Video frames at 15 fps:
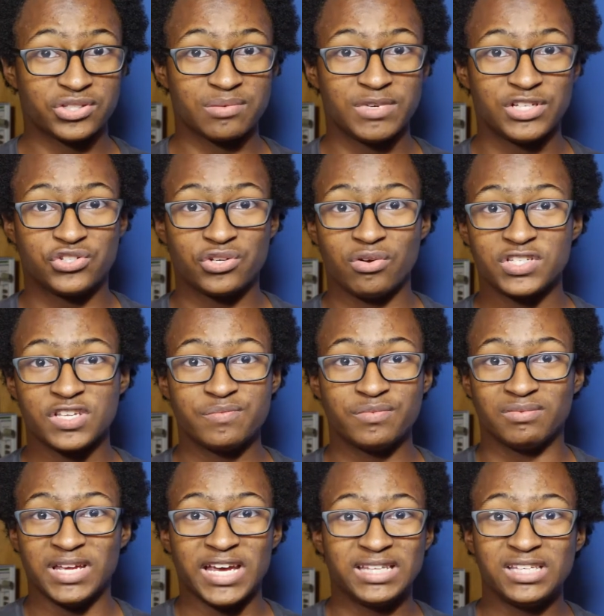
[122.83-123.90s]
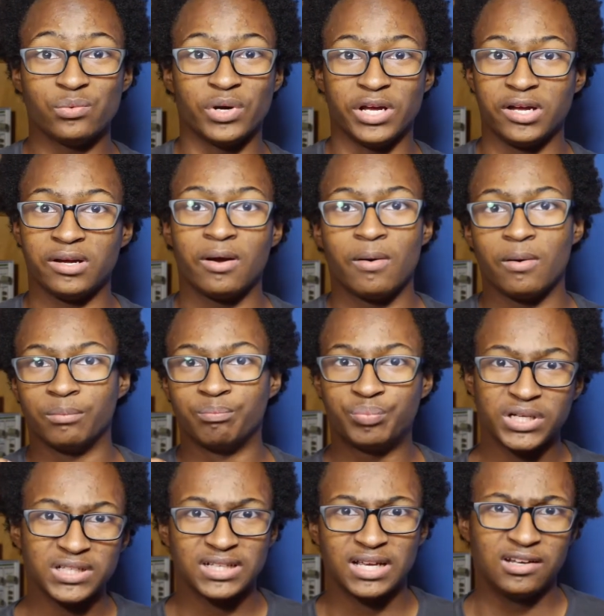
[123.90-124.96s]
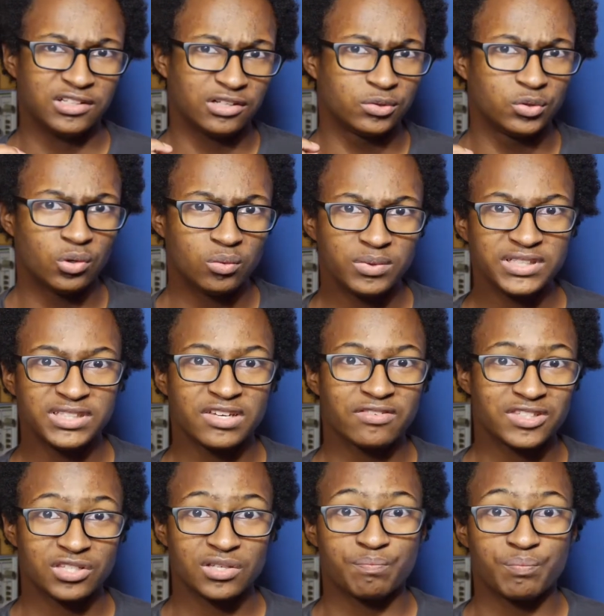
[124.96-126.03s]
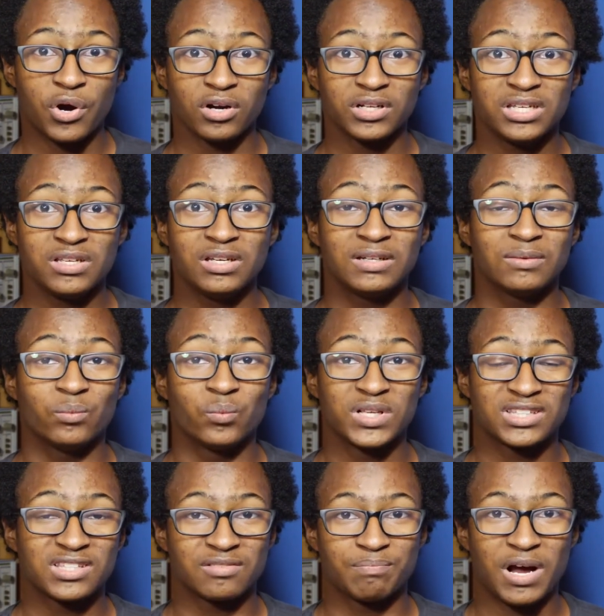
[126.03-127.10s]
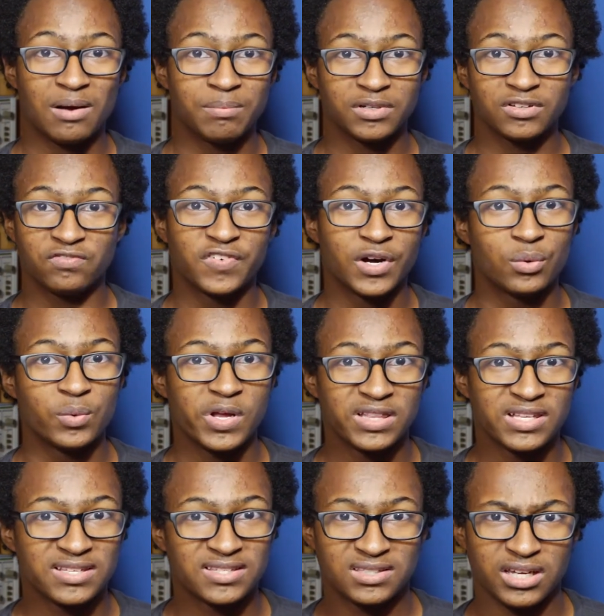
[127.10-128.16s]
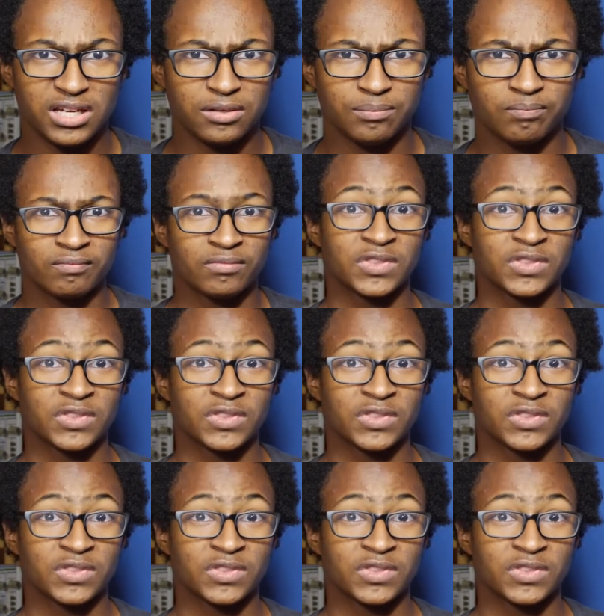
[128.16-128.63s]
can be chosen anyway, but they're normally given to the party with the popular vote in the state.